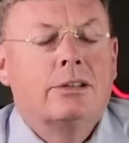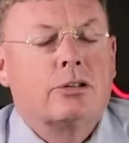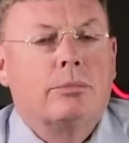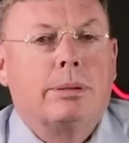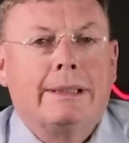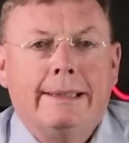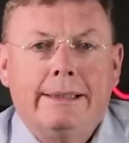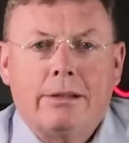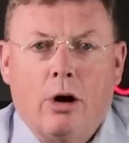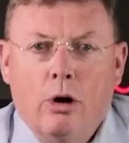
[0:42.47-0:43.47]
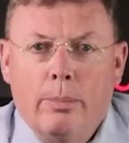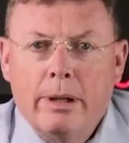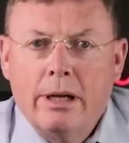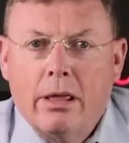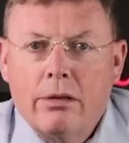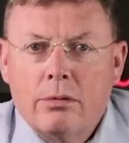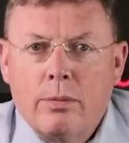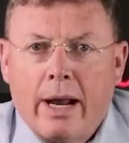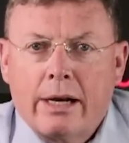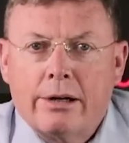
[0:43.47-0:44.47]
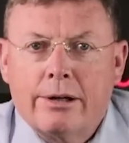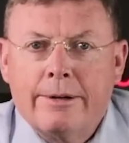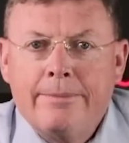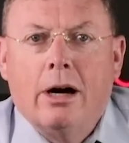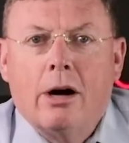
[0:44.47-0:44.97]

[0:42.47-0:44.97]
So please open the record.